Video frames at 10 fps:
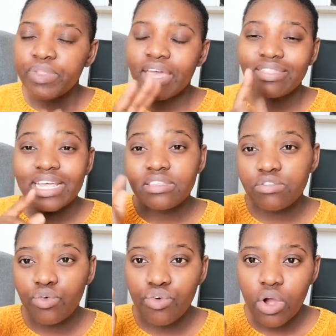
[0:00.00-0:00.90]
And that's
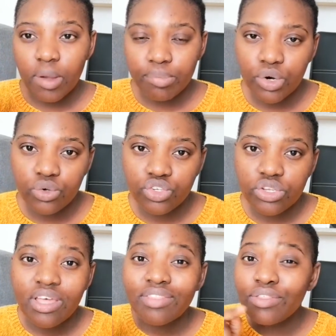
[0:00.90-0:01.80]
the wrong approach.
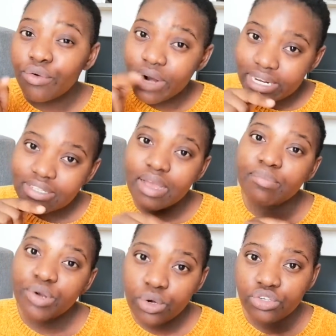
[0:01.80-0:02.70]
The right
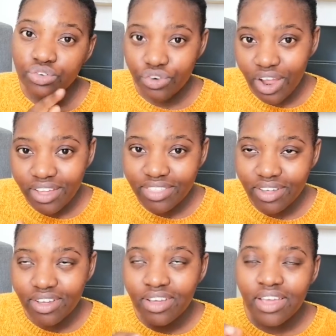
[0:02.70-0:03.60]
approach, rather,